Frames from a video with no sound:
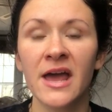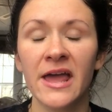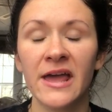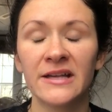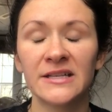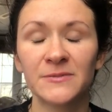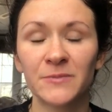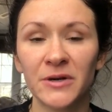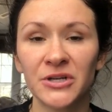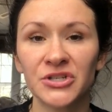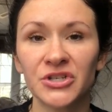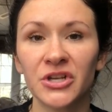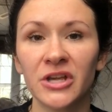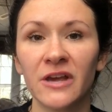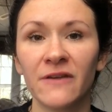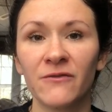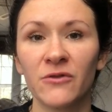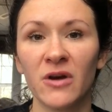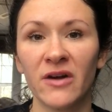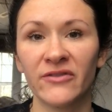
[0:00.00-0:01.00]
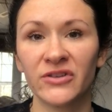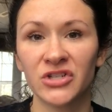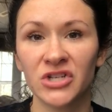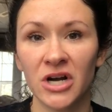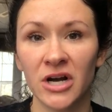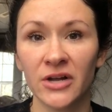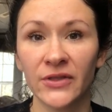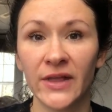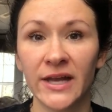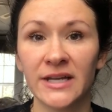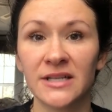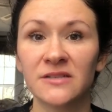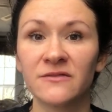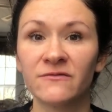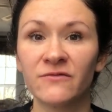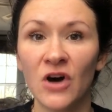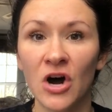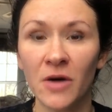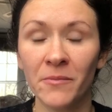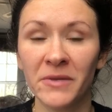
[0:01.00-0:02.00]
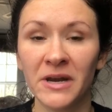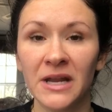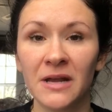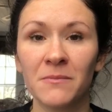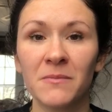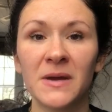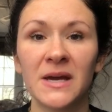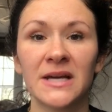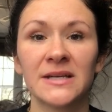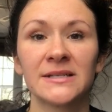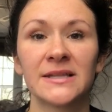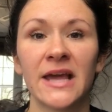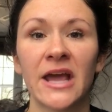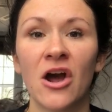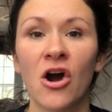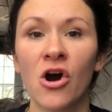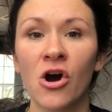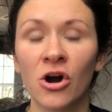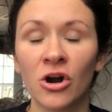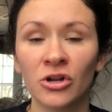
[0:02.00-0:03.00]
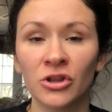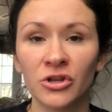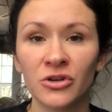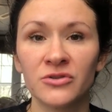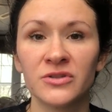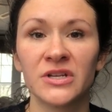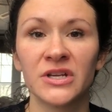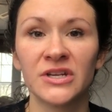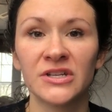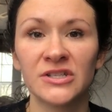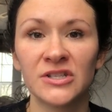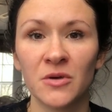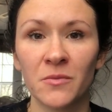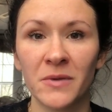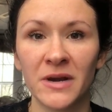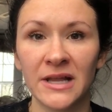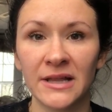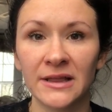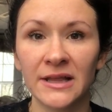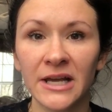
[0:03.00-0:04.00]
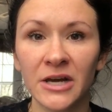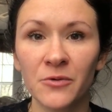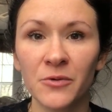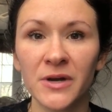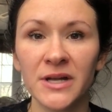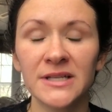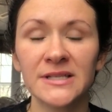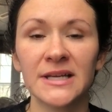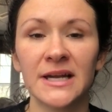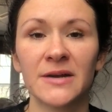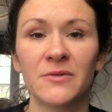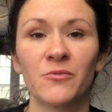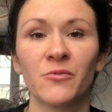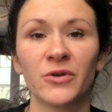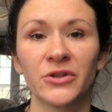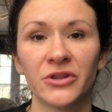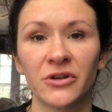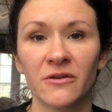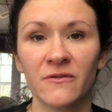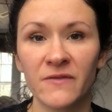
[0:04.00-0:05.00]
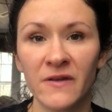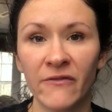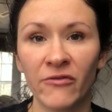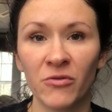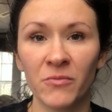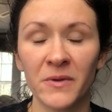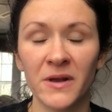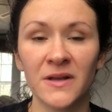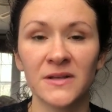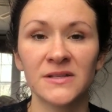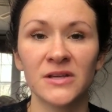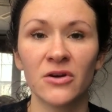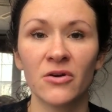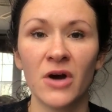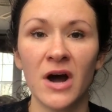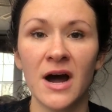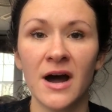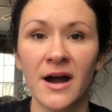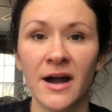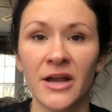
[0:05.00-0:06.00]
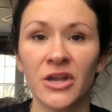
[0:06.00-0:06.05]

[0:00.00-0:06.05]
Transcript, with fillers: especially if you have a child that is vomiting because they are losing so many liquids and with their fever being so high,